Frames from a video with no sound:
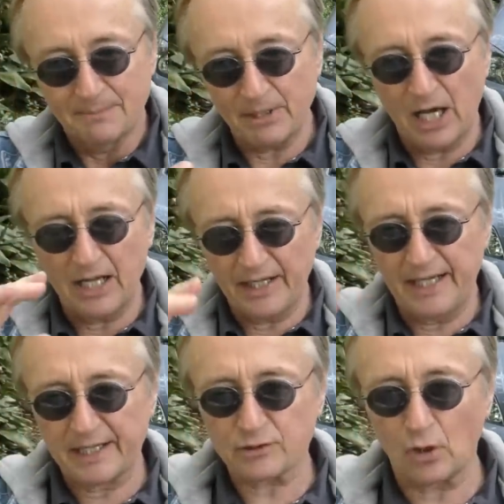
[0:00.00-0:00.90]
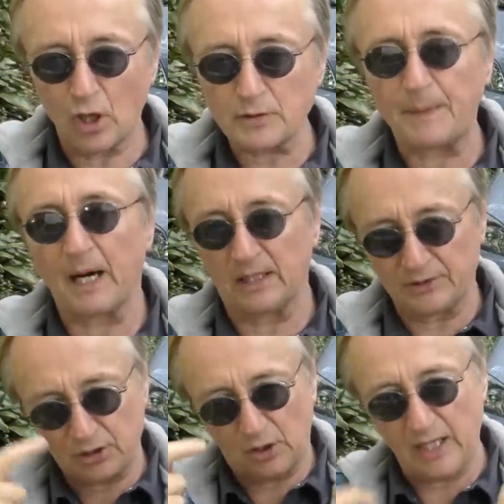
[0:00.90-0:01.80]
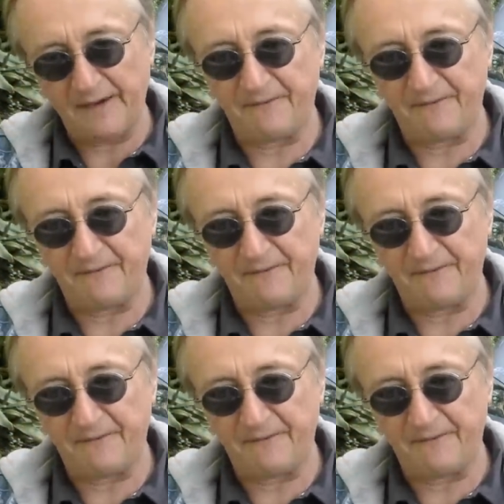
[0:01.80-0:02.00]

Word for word: But all that extra horsepower lets it go a lot